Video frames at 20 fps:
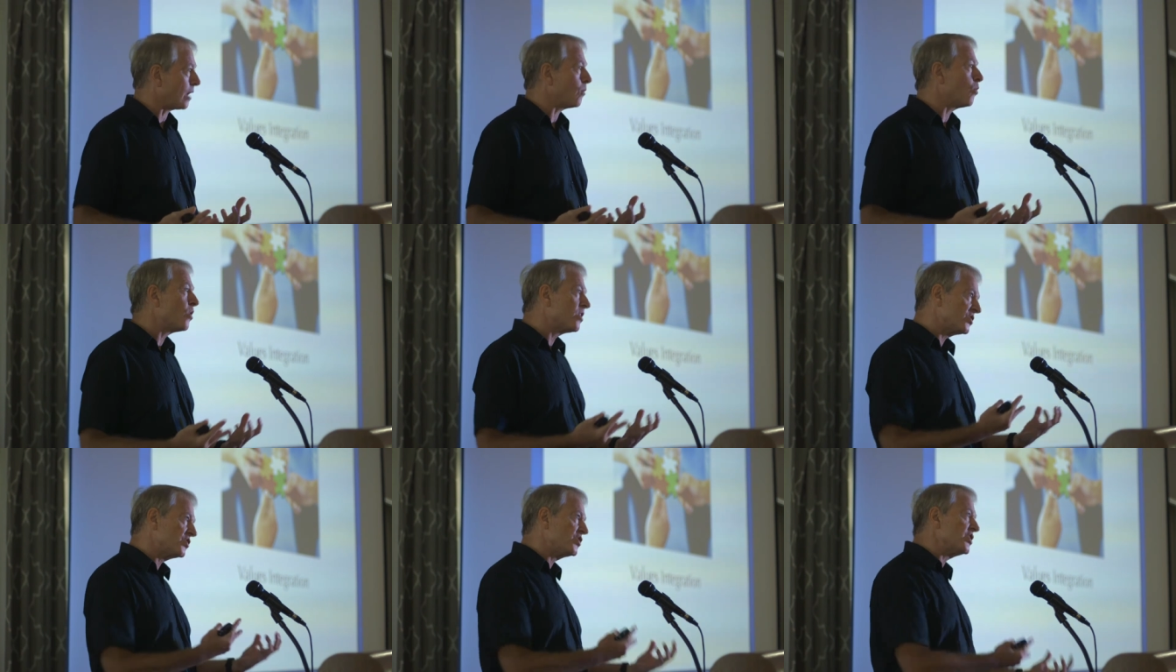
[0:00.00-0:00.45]
I
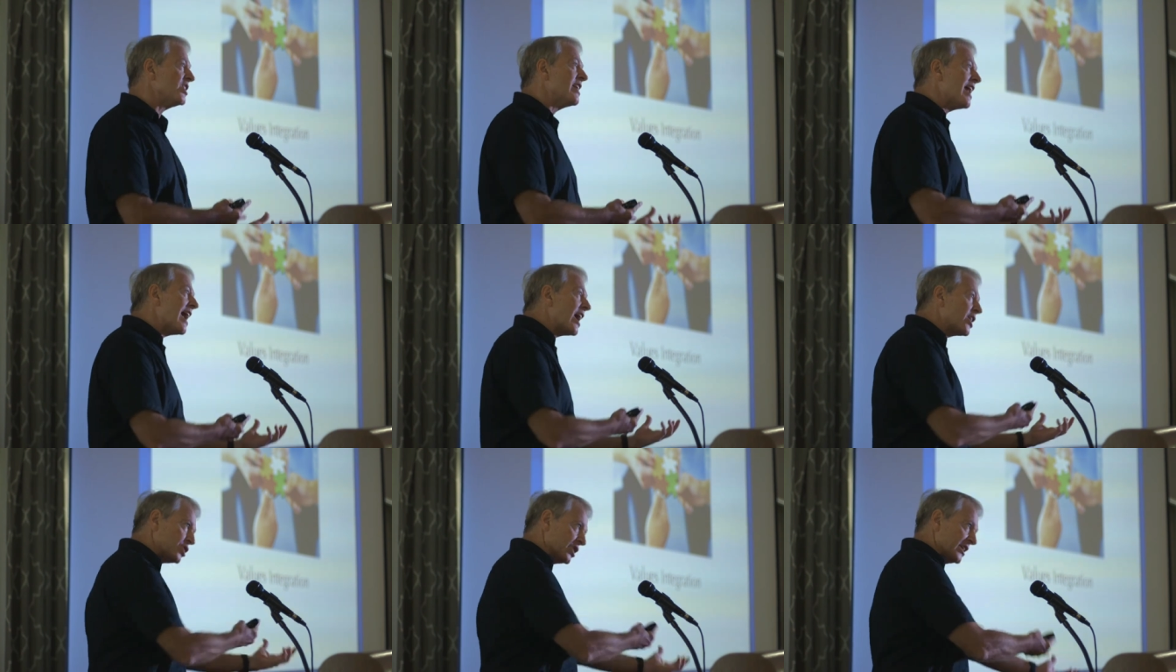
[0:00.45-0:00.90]
want to see it
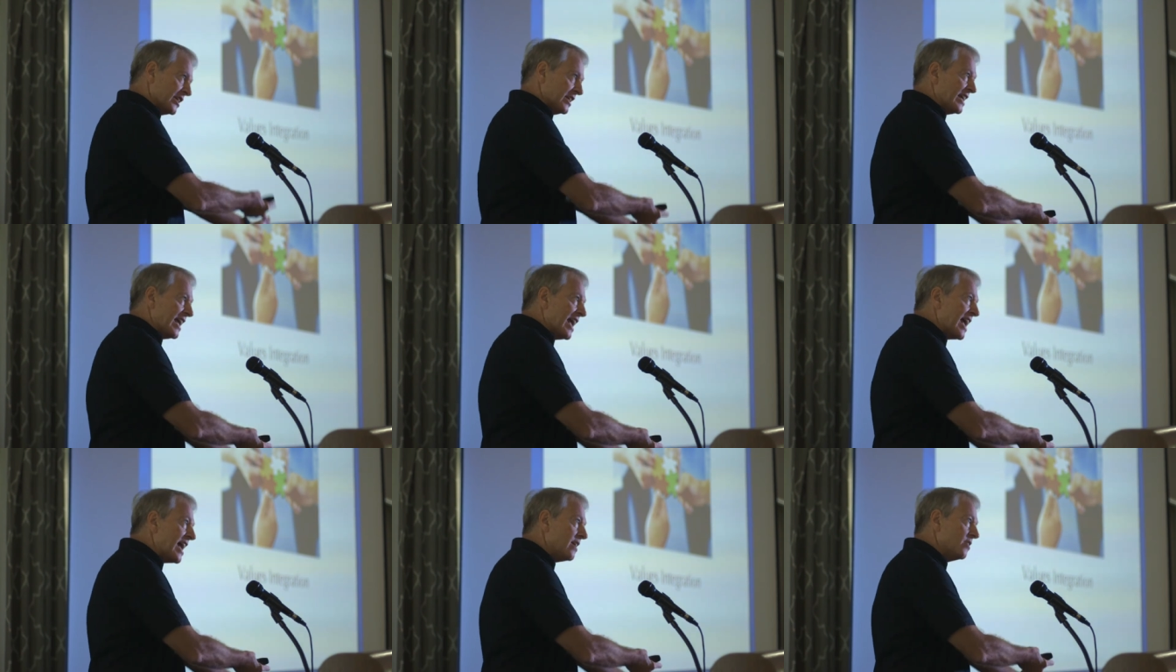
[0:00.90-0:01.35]
actually
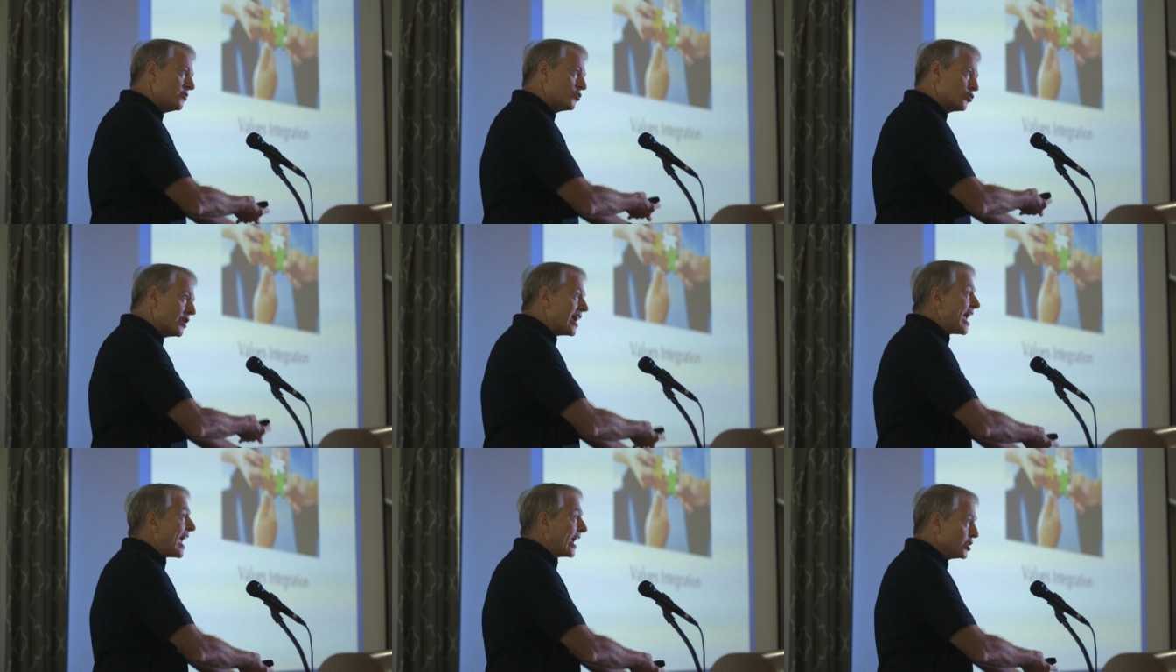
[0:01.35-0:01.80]
get
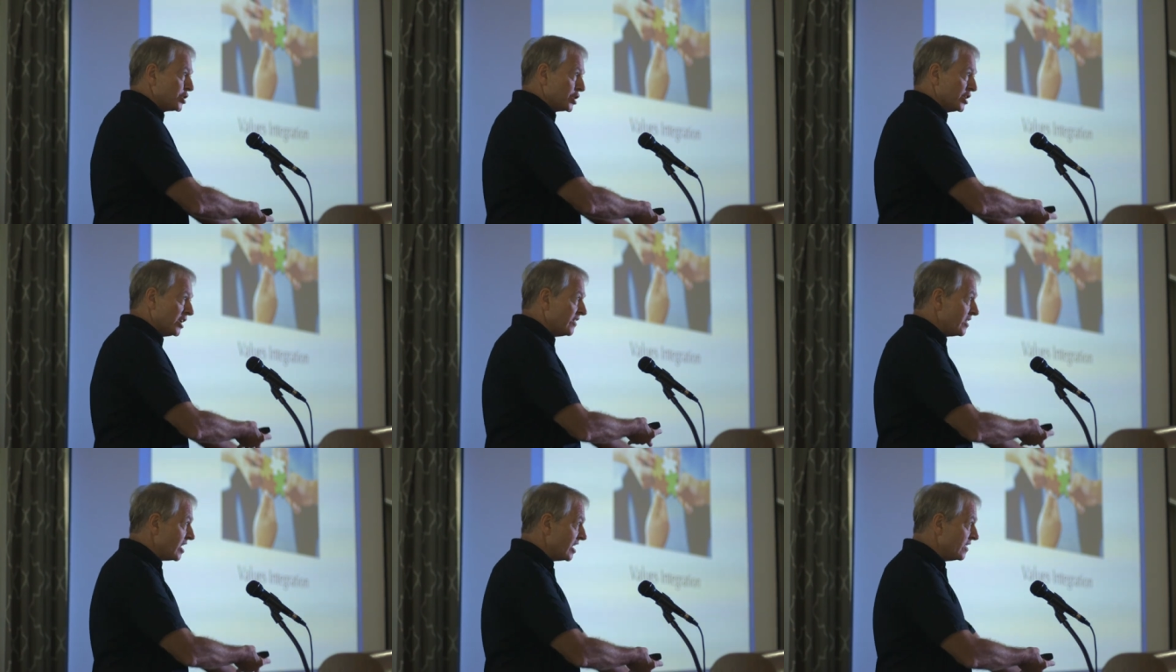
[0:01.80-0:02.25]

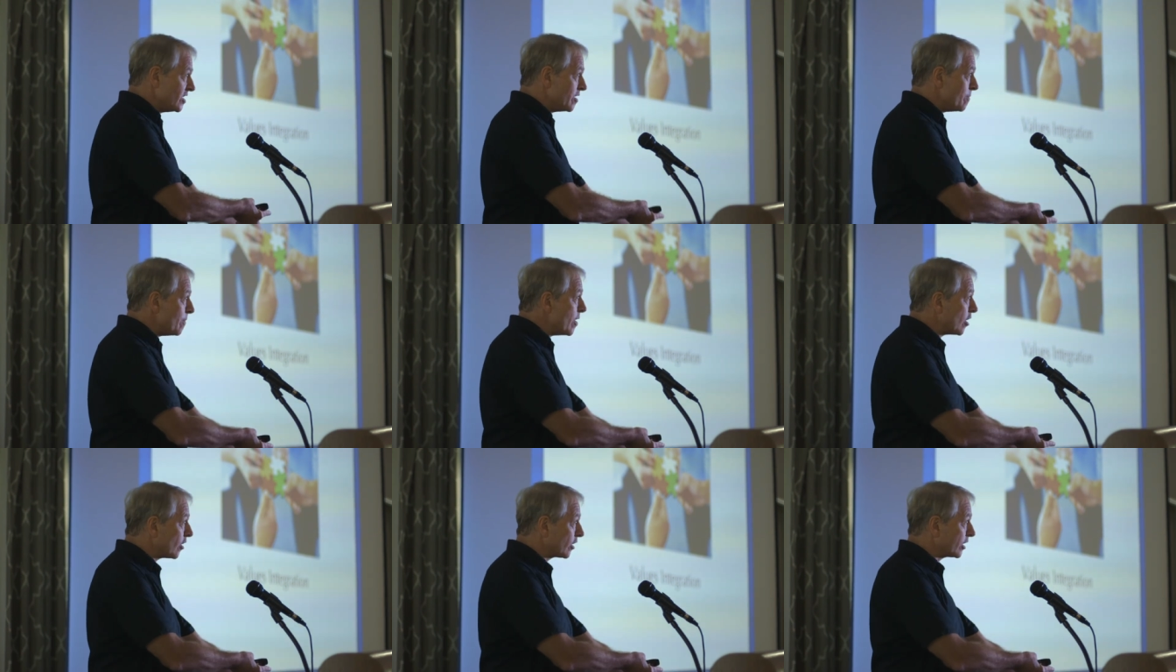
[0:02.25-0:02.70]
traction in, in the
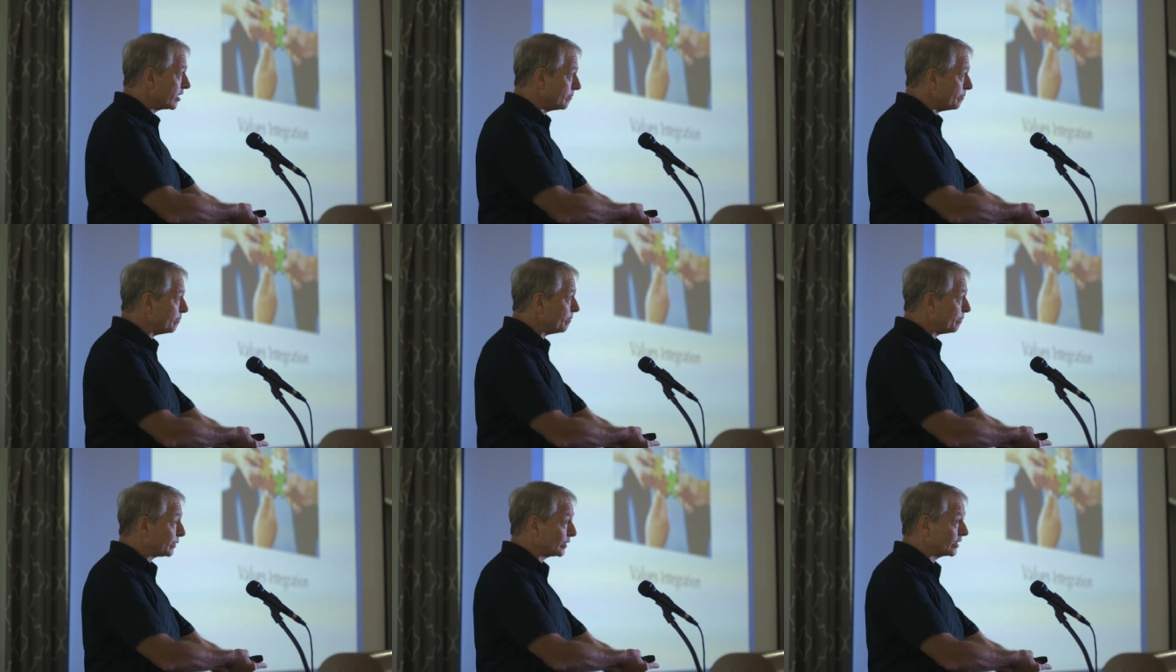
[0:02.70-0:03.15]

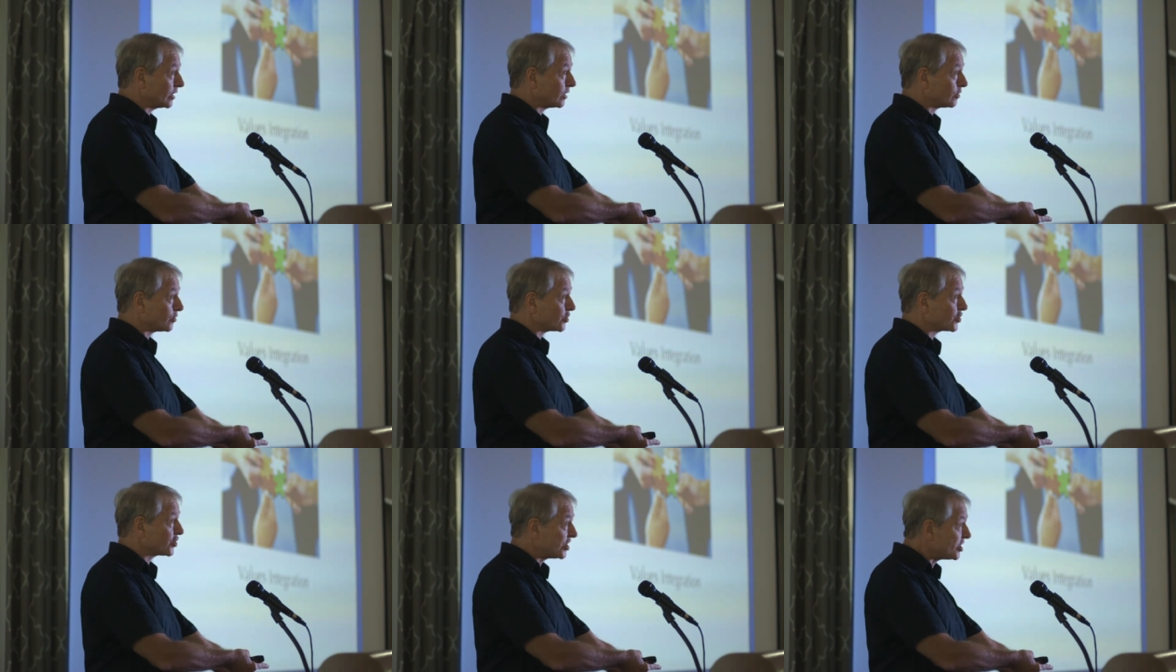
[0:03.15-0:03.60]
American
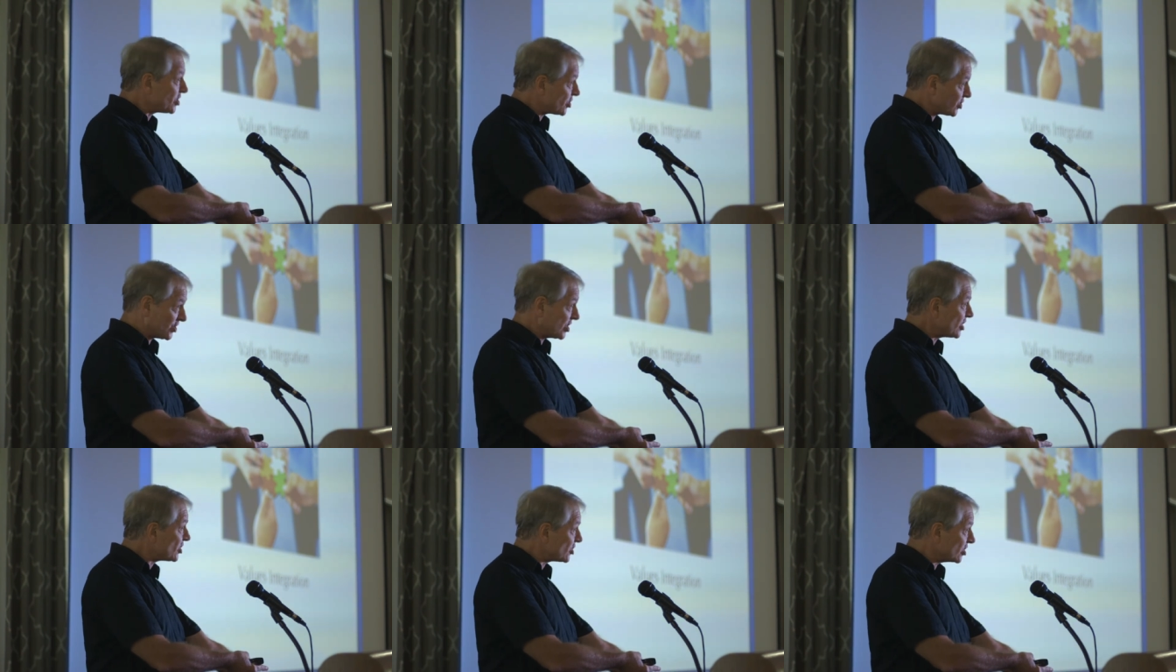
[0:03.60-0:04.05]
political
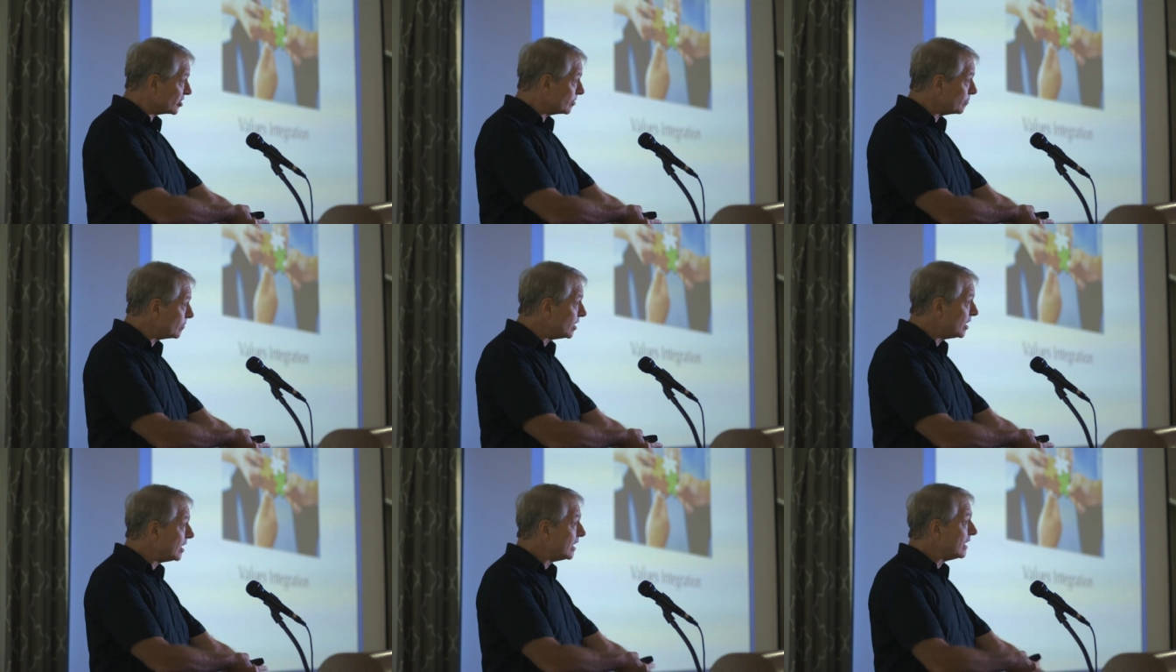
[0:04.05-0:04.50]

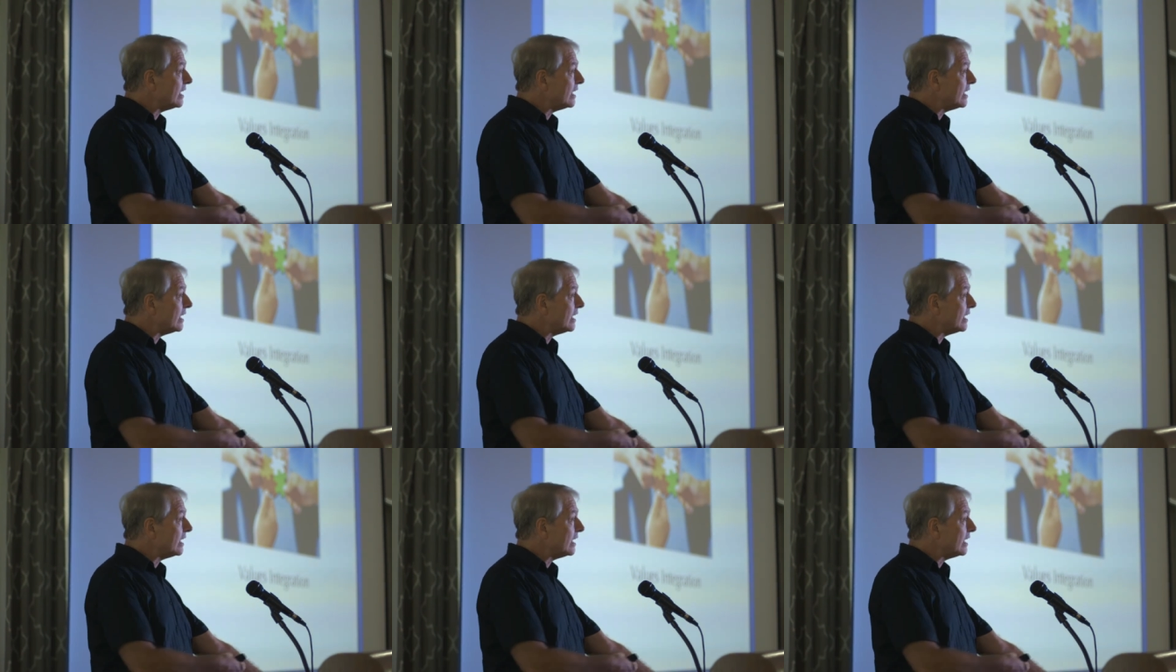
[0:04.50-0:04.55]
system.